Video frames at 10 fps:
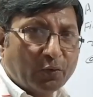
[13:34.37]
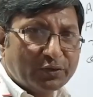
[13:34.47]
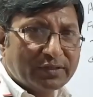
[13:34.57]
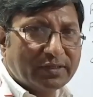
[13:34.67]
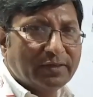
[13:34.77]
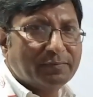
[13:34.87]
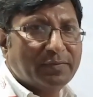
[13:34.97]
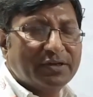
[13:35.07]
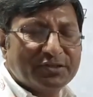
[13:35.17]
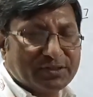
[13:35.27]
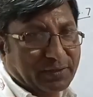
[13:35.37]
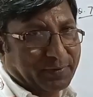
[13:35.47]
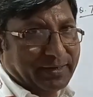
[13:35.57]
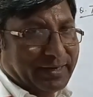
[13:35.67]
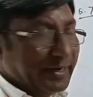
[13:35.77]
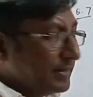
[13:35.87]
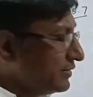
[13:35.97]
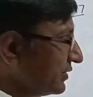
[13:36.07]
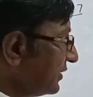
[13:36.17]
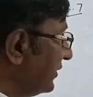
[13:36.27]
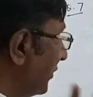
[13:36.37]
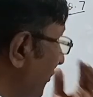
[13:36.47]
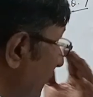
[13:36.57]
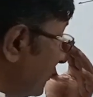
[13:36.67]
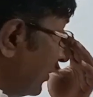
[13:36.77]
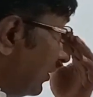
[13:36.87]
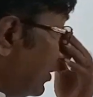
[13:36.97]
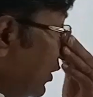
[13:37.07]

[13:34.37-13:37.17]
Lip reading: question number 7. Let us see the question.